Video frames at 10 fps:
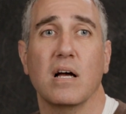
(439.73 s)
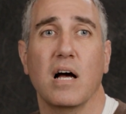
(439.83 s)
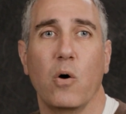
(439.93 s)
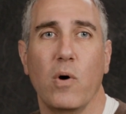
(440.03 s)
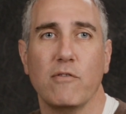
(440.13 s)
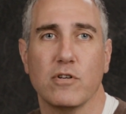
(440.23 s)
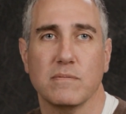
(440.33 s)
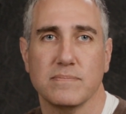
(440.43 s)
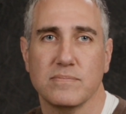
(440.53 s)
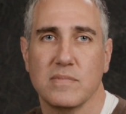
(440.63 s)
However,
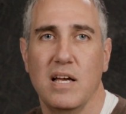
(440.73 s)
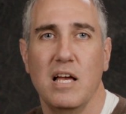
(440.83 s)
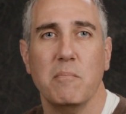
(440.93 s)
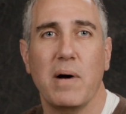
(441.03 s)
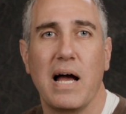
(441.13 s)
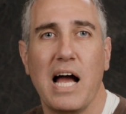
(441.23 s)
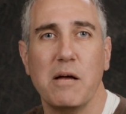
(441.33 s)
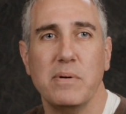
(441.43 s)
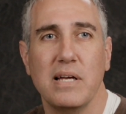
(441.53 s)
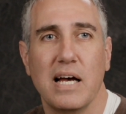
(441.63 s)
my
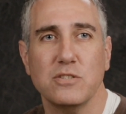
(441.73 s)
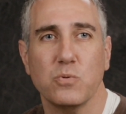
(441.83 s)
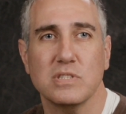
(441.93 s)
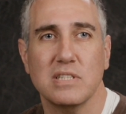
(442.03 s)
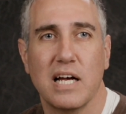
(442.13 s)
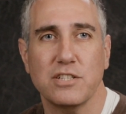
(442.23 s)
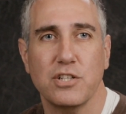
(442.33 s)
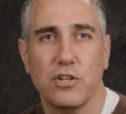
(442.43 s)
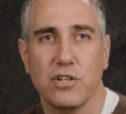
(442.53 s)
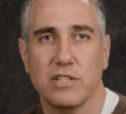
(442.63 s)
IBS was not
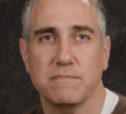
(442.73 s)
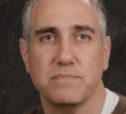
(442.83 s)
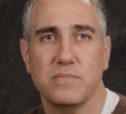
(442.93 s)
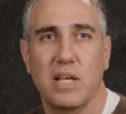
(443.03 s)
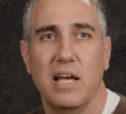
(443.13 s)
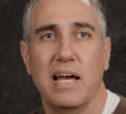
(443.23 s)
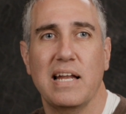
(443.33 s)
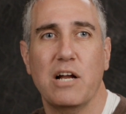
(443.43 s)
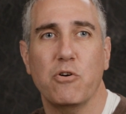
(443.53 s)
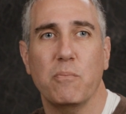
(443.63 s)
cured,
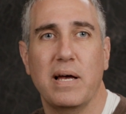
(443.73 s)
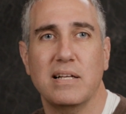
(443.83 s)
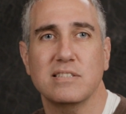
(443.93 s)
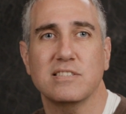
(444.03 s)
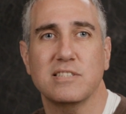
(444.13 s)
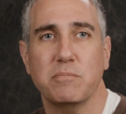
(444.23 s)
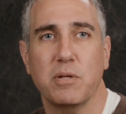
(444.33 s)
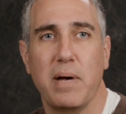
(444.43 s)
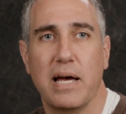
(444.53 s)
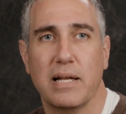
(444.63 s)
and I remained
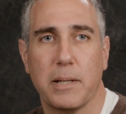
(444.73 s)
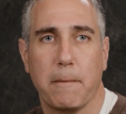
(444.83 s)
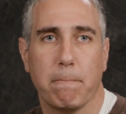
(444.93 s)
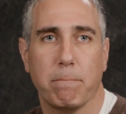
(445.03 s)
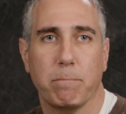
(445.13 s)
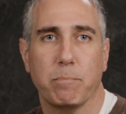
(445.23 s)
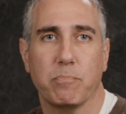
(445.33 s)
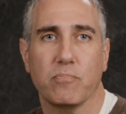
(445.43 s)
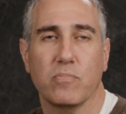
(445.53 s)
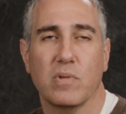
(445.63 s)
symptomatic.
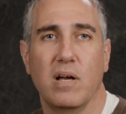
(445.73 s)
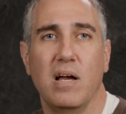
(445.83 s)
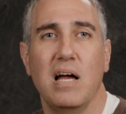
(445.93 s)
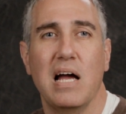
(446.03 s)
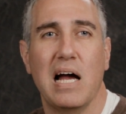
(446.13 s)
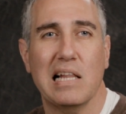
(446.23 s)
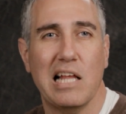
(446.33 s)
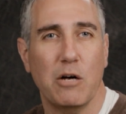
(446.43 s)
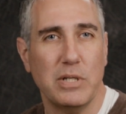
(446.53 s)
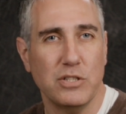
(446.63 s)

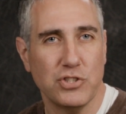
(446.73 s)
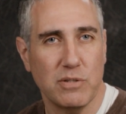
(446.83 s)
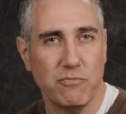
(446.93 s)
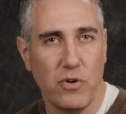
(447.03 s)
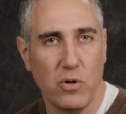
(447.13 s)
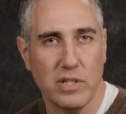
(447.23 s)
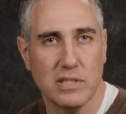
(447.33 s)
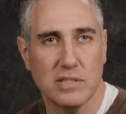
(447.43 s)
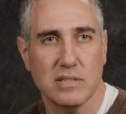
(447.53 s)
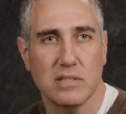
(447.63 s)
Allow me to shift
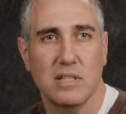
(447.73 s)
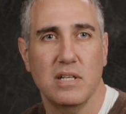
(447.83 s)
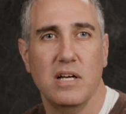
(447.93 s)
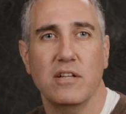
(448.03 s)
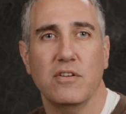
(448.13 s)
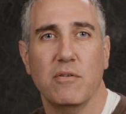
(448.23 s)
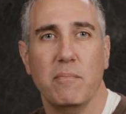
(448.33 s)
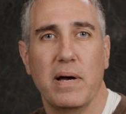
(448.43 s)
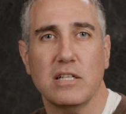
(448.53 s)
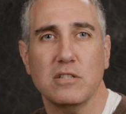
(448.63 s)
focus to the
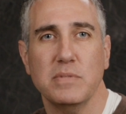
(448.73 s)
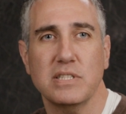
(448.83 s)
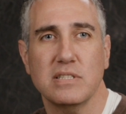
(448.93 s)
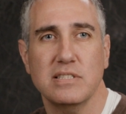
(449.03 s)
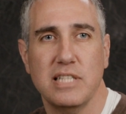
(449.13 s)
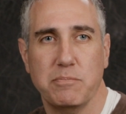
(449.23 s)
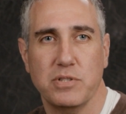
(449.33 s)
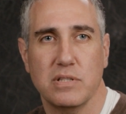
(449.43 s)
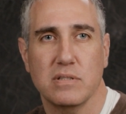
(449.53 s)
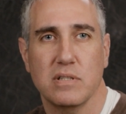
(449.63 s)
medical
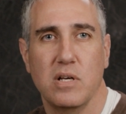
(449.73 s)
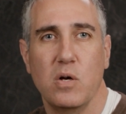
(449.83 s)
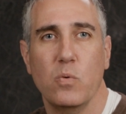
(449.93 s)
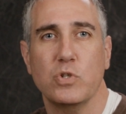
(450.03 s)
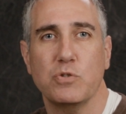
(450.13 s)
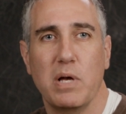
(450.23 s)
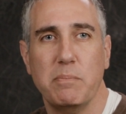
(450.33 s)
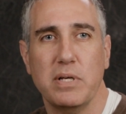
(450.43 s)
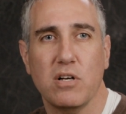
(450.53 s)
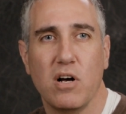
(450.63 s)
misconception which may
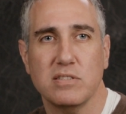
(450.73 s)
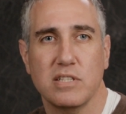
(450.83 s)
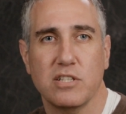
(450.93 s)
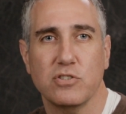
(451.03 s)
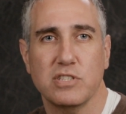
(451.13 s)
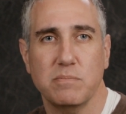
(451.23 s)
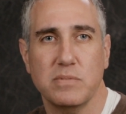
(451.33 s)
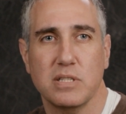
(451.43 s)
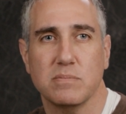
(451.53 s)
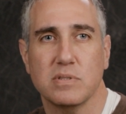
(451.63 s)
be causing your
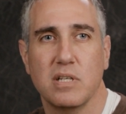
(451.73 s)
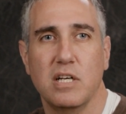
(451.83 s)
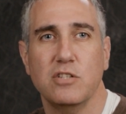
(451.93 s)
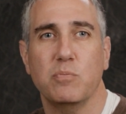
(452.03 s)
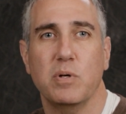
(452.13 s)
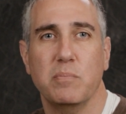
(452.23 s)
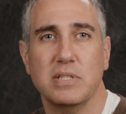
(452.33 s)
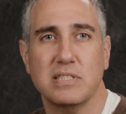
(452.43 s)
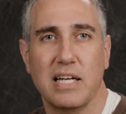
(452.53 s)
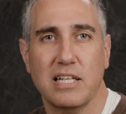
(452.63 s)
symptoms to be
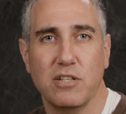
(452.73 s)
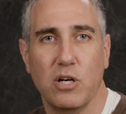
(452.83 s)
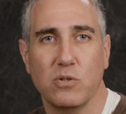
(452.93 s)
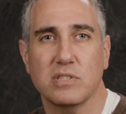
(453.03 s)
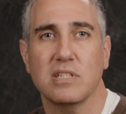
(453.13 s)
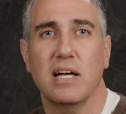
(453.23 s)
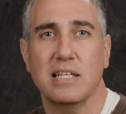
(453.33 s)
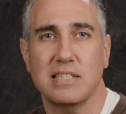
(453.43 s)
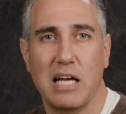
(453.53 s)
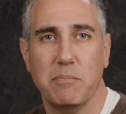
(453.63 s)
misdiagnosed
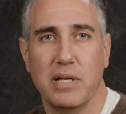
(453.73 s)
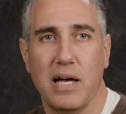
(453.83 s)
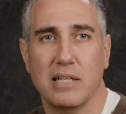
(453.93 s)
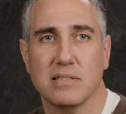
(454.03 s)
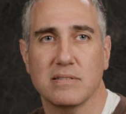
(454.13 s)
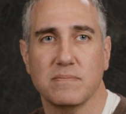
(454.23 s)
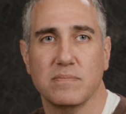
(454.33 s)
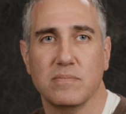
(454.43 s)
as IBS,